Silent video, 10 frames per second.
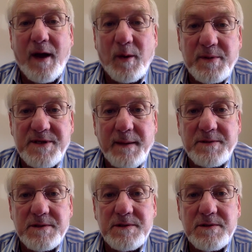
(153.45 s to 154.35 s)
our
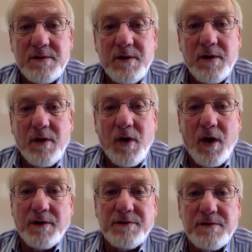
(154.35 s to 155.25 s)
perceptions
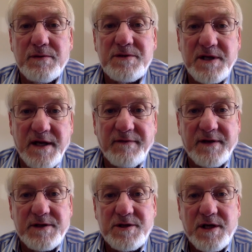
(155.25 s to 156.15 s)
onto
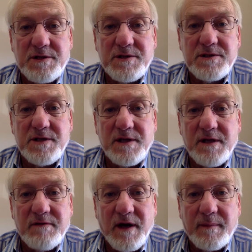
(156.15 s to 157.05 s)
significant changes in
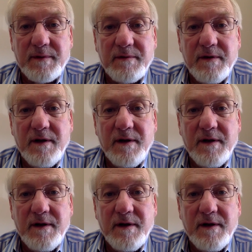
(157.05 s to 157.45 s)
the environment.